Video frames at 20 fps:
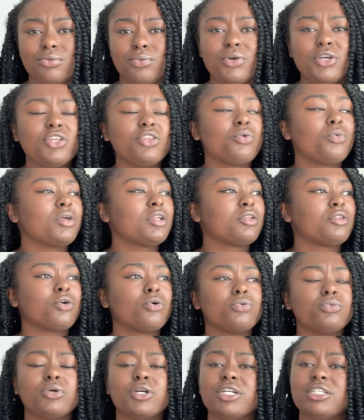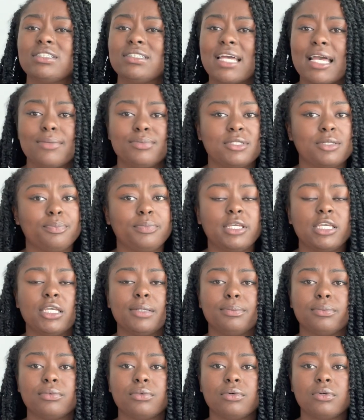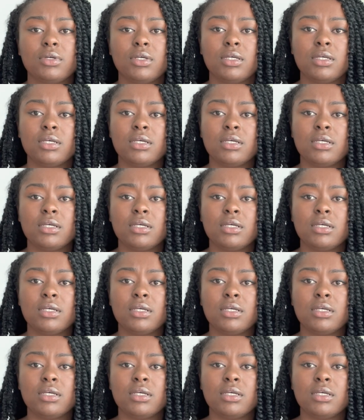We're one of the worst types of people